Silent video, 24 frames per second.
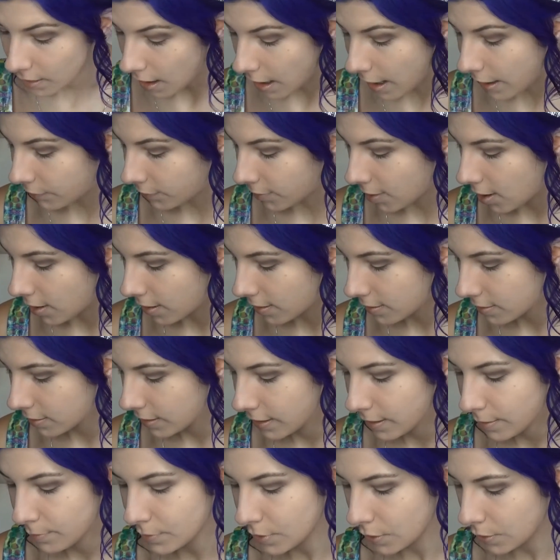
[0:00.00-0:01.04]
Ironically,
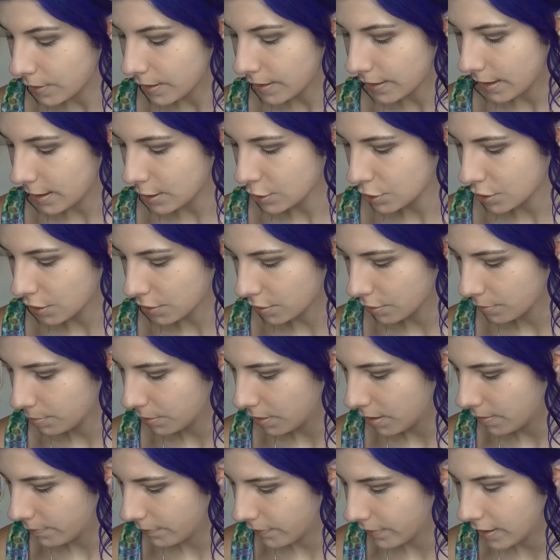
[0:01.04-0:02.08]
I'm doing a sugar
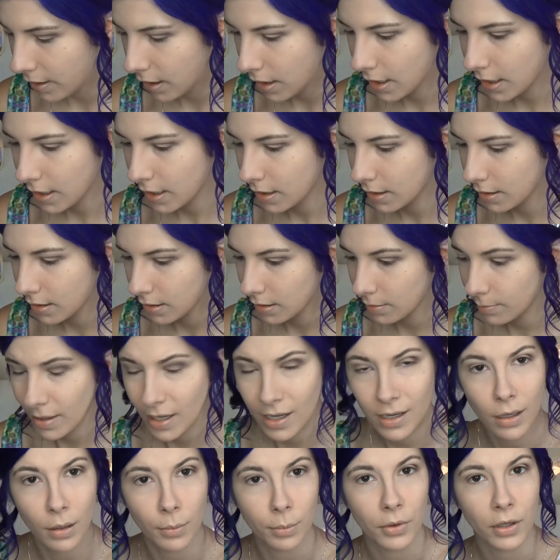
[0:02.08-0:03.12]
Plum Fairy
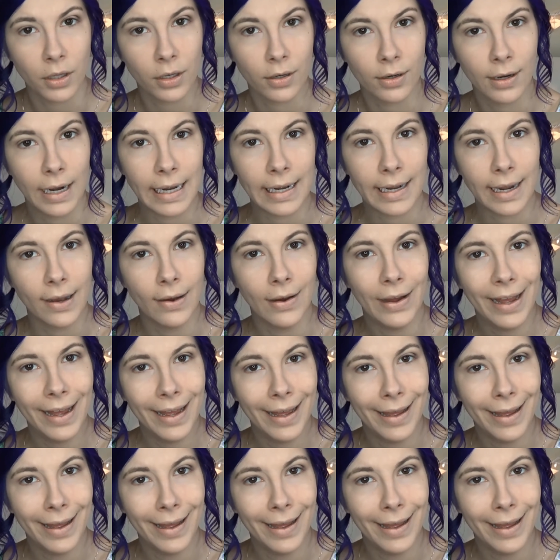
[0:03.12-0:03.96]
makeup look right now.